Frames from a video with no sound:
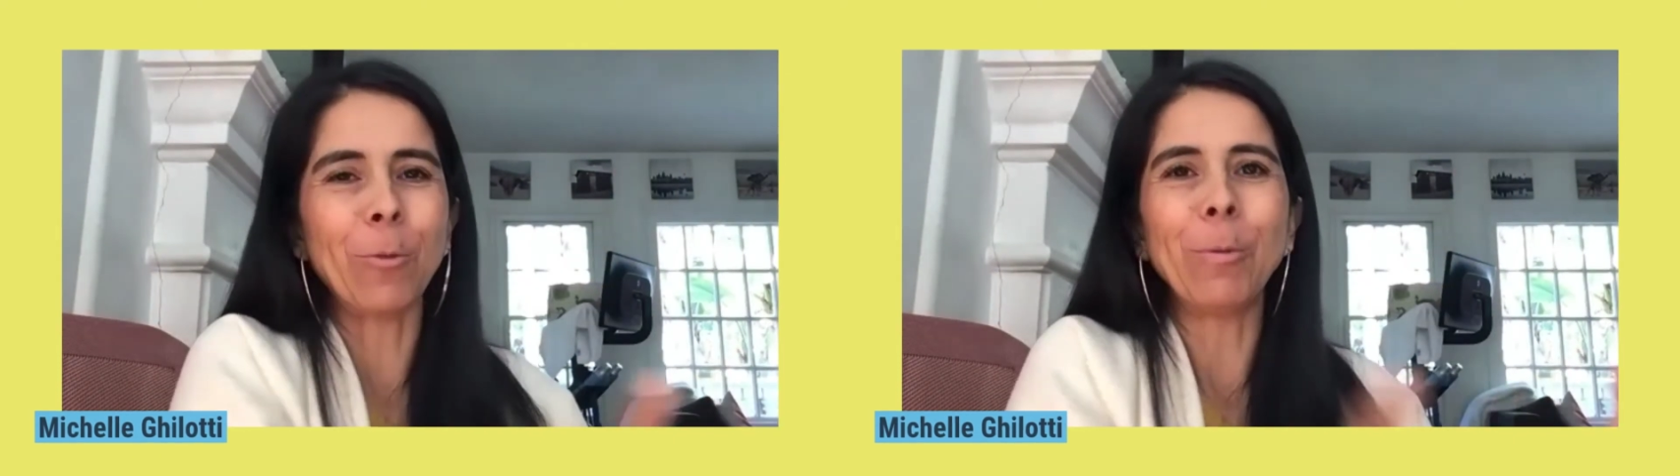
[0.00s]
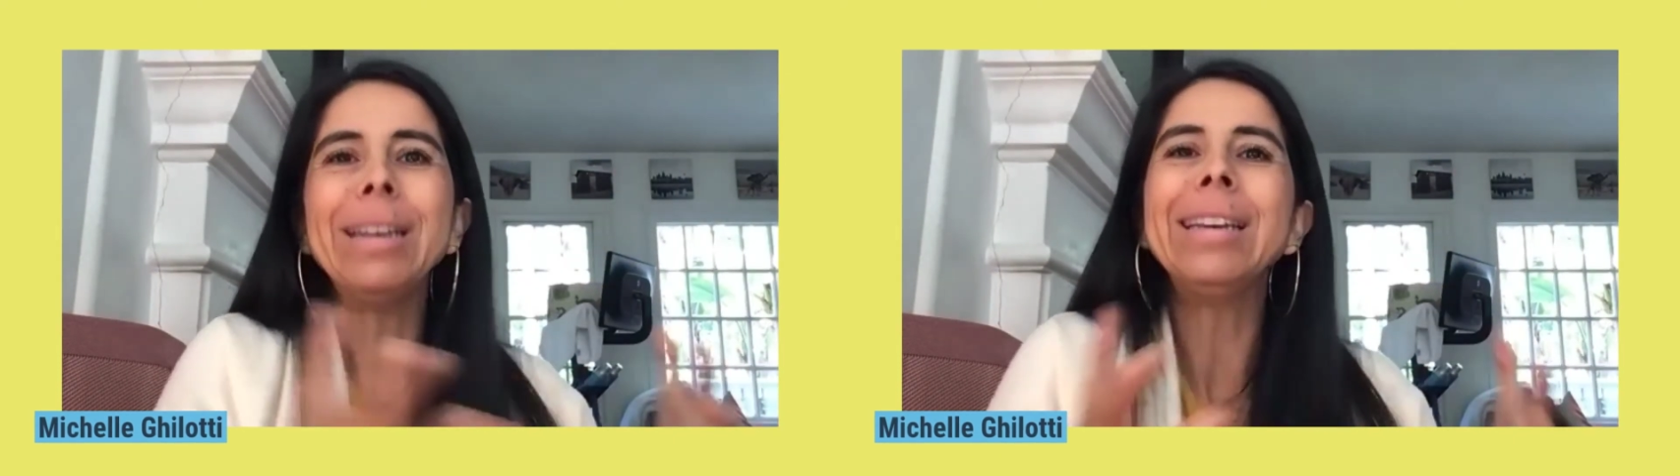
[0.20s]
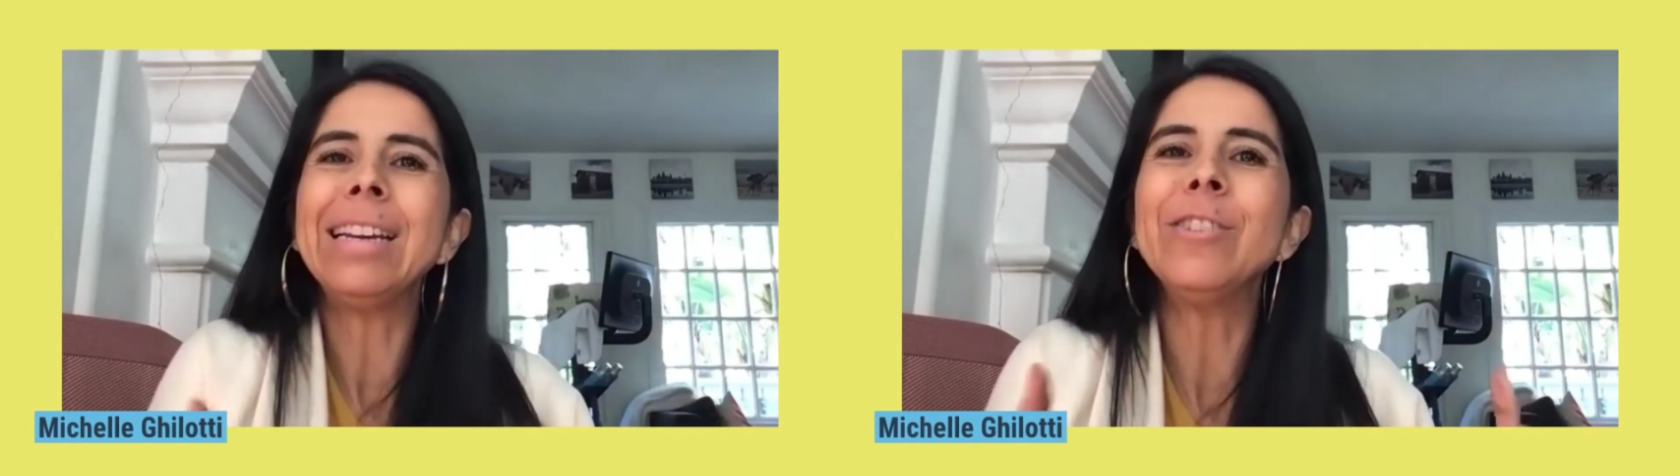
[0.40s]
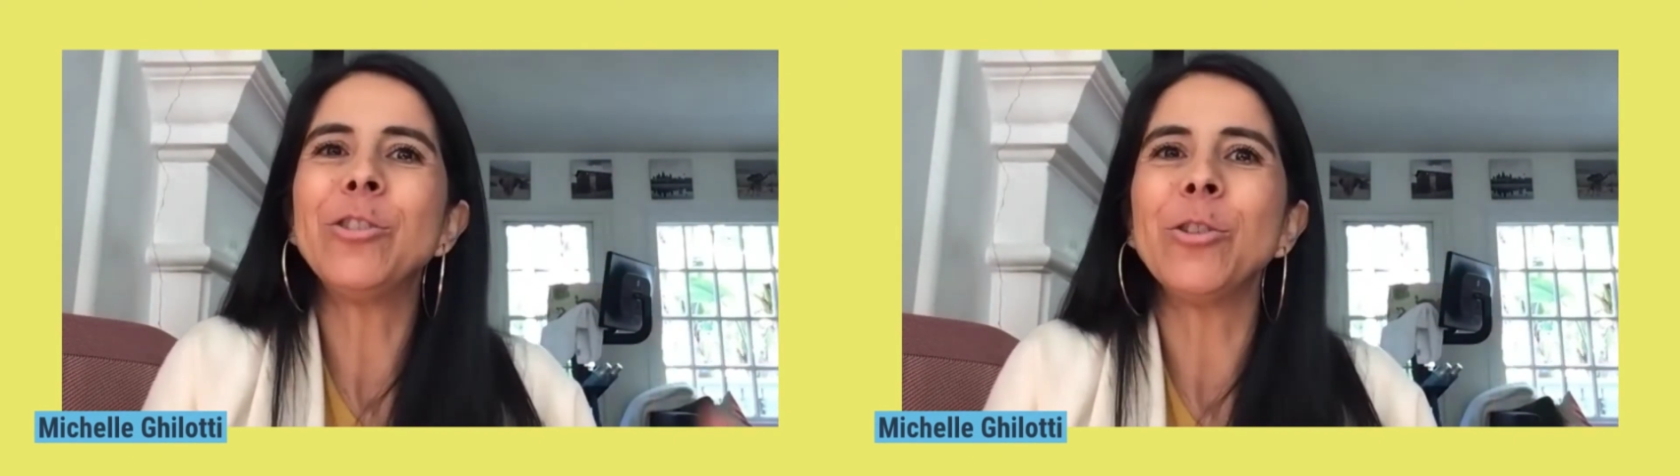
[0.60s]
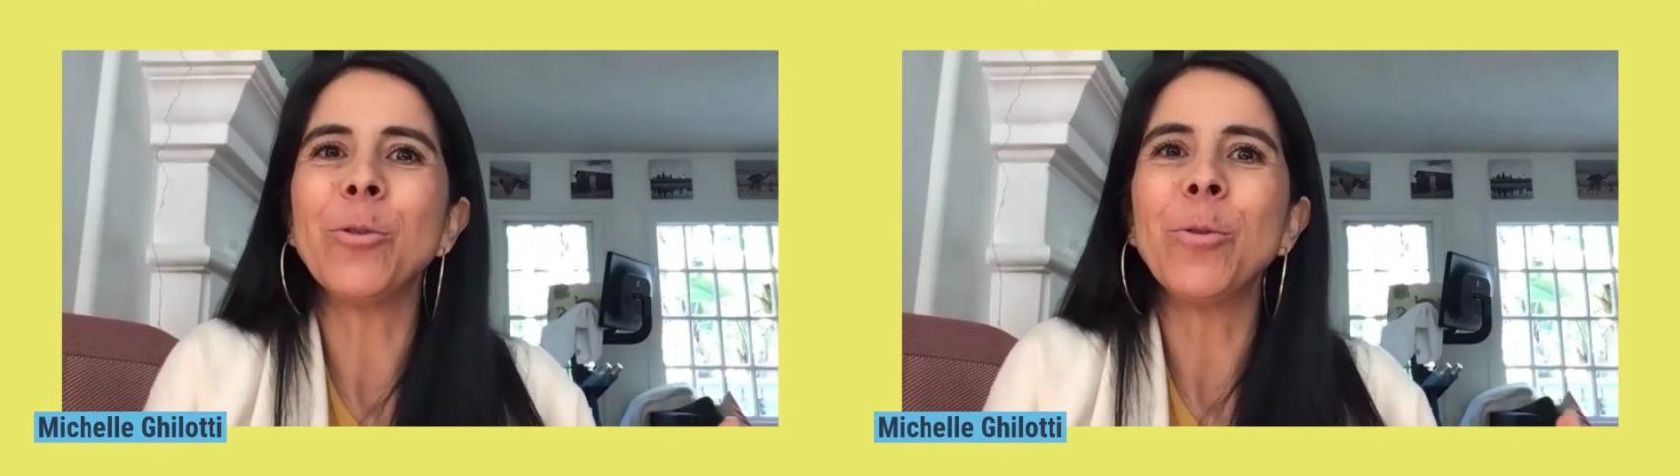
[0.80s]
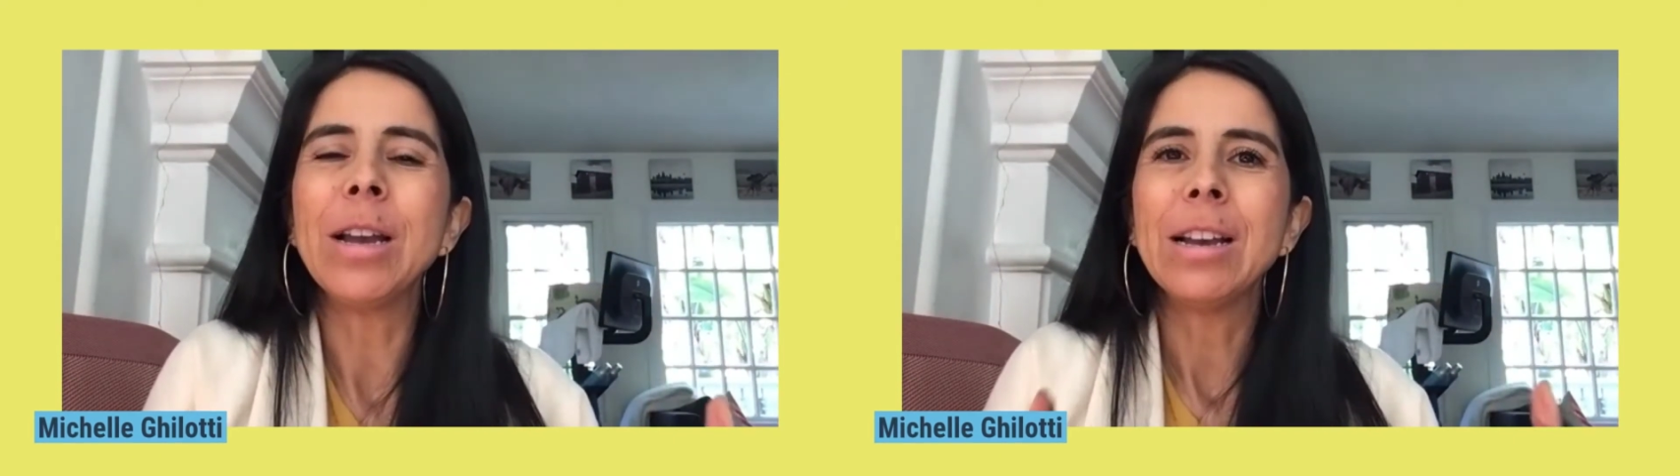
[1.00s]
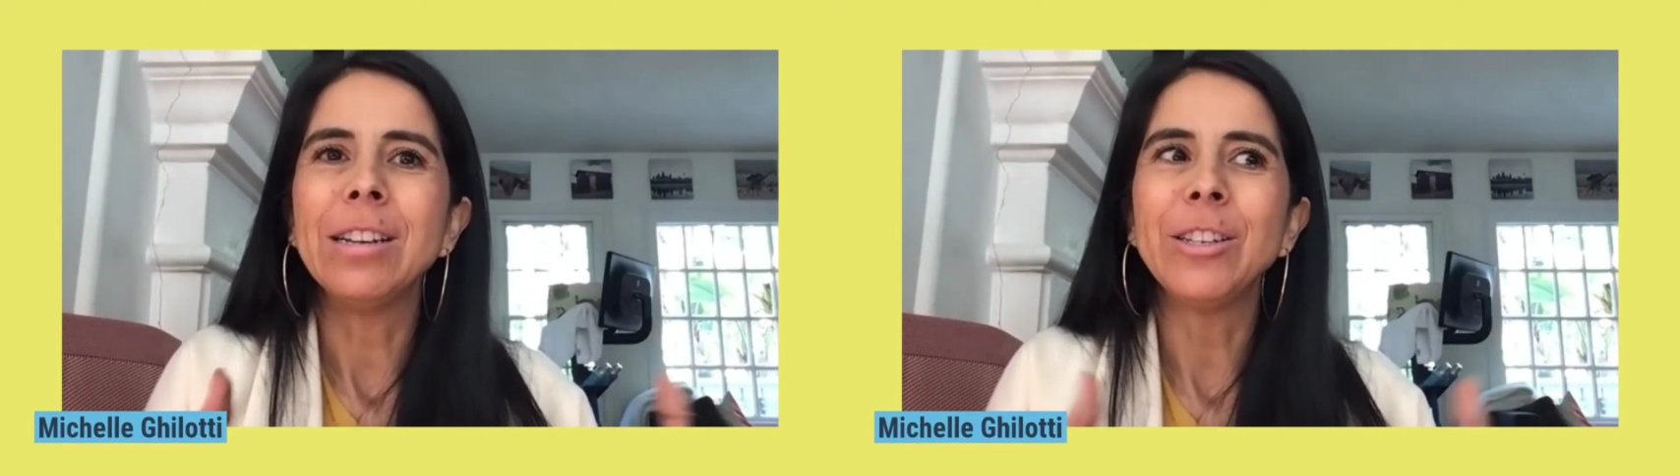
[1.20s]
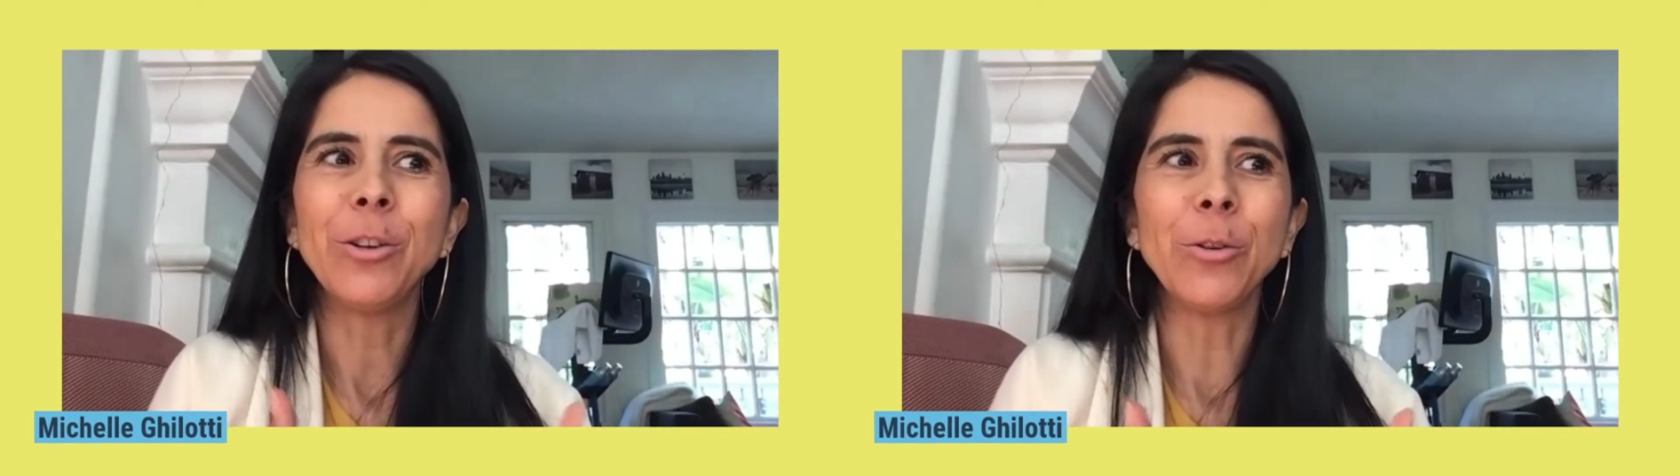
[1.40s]
We need you
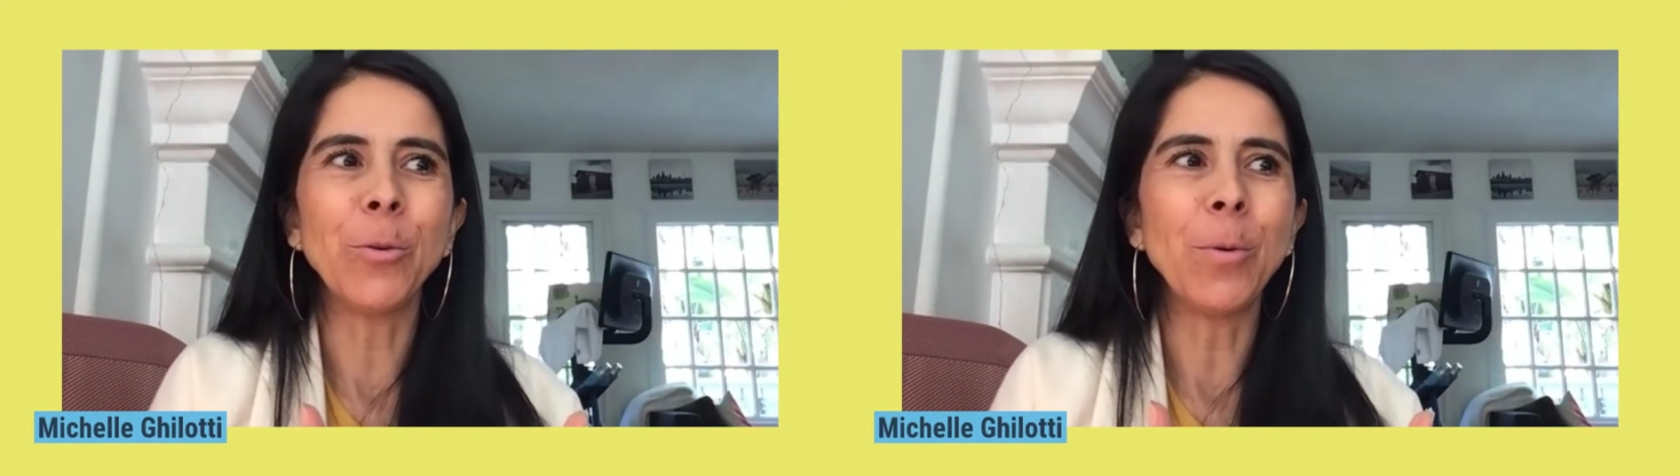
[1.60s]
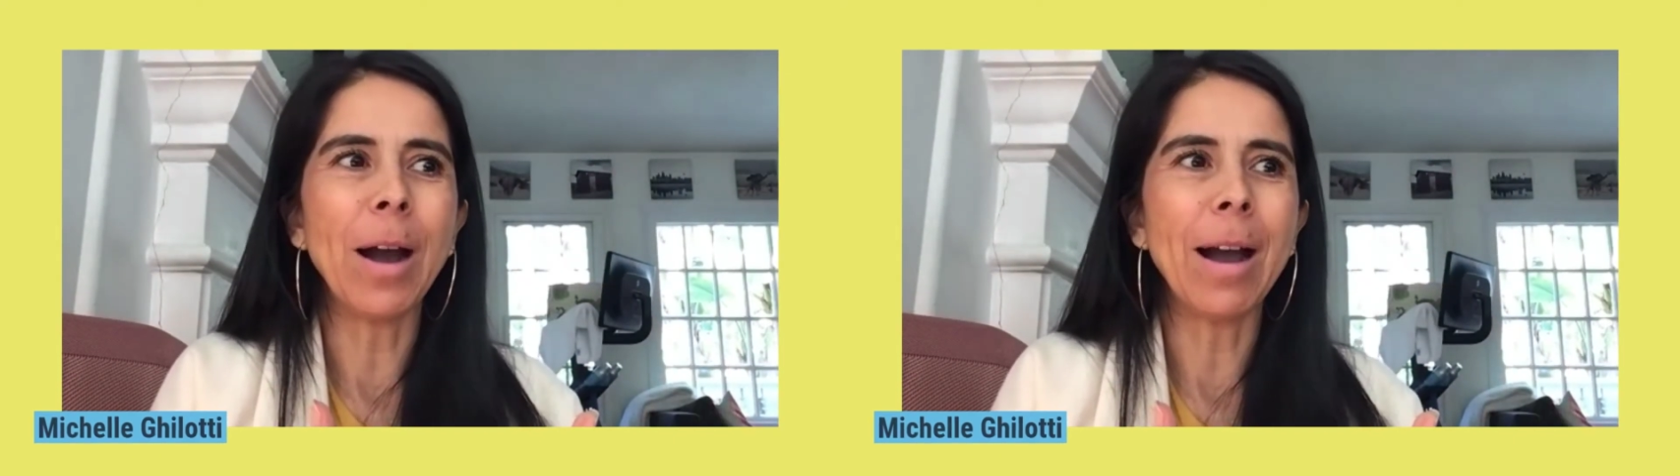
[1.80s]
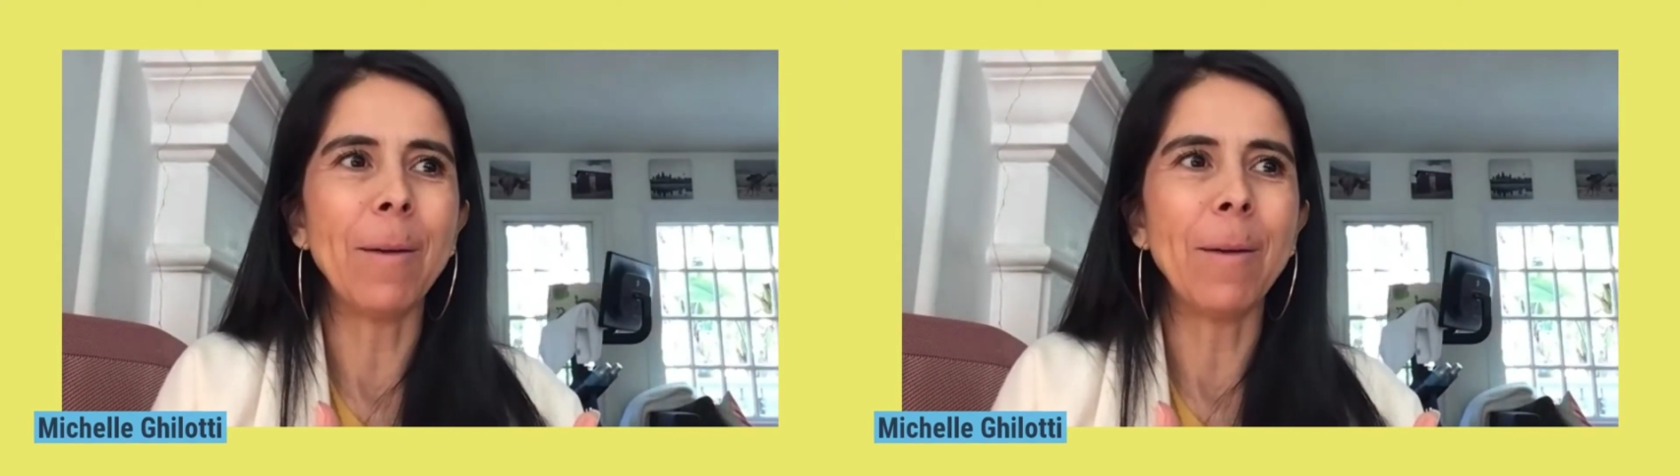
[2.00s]
to,